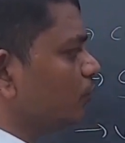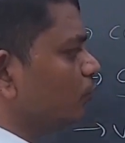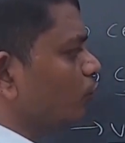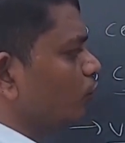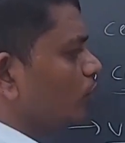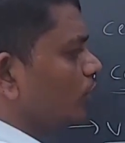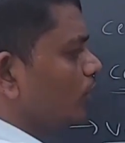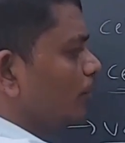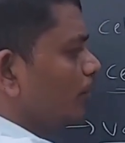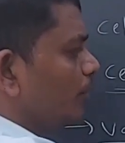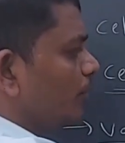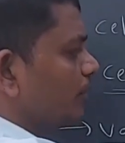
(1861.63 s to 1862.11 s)
are
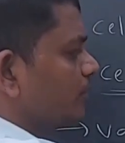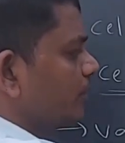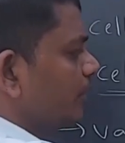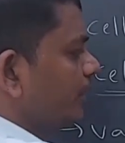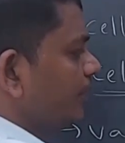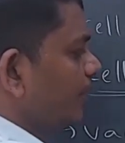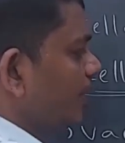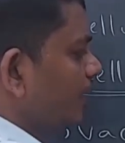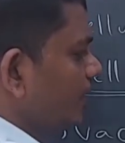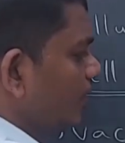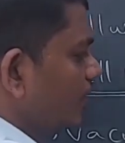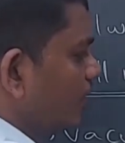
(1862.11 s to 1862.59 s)
only
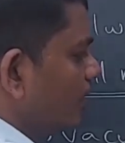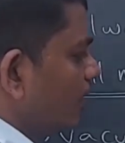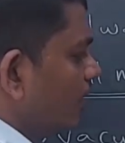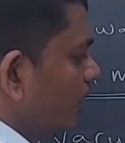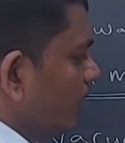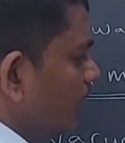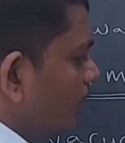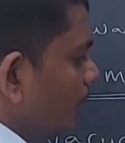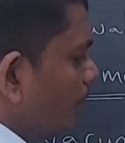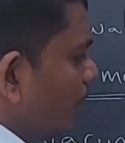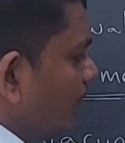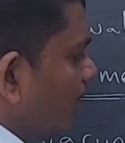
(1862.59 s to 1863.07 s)
present in
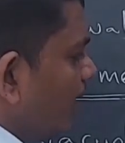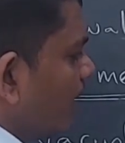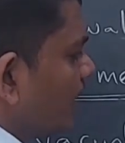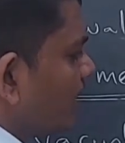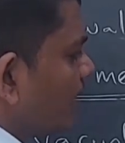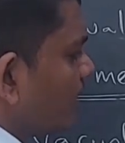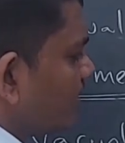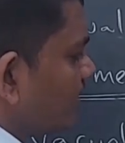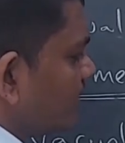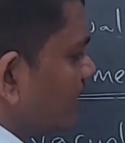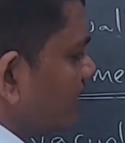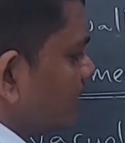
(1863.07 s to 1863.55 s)

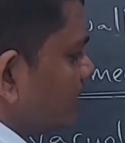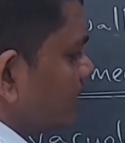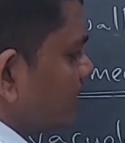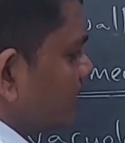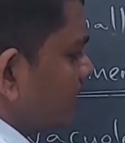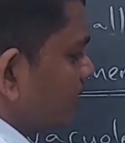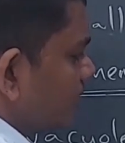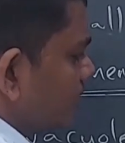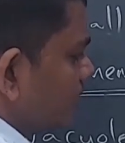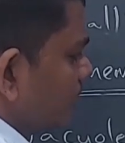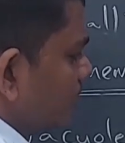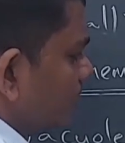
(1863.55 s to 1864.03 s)
plant
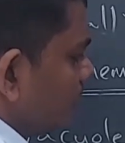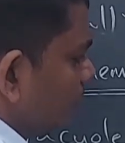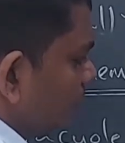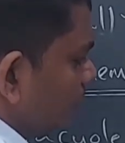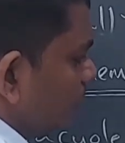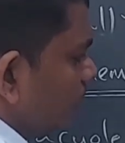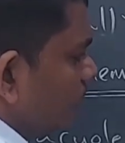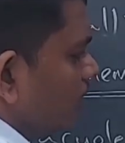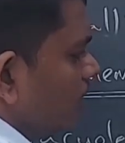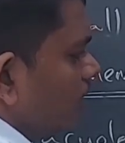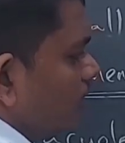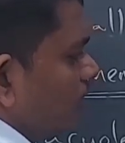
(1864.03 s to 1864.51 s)
cells.
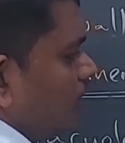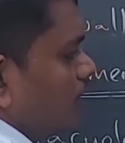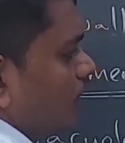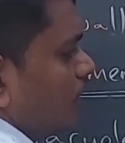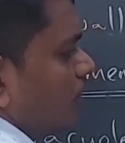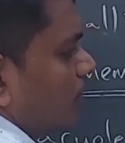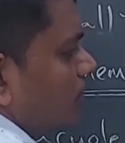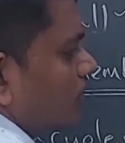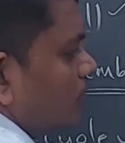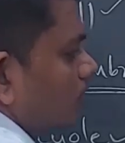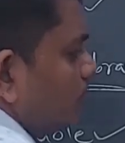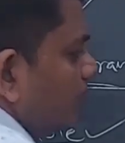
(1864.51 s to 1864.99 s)

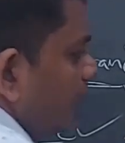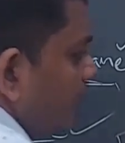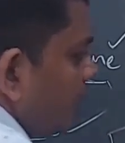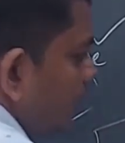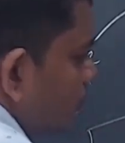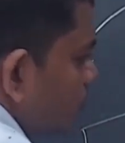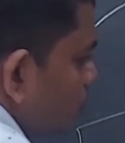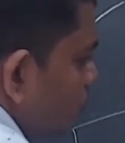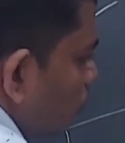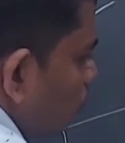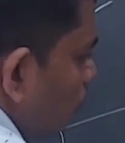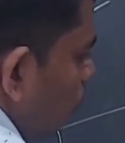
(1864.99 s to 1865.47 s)
There
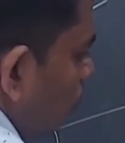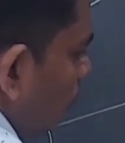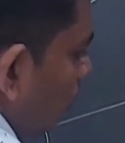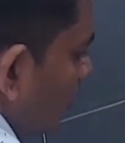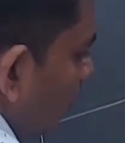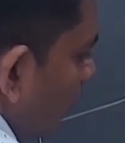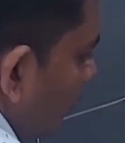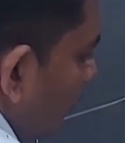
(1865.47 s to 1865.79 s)
is no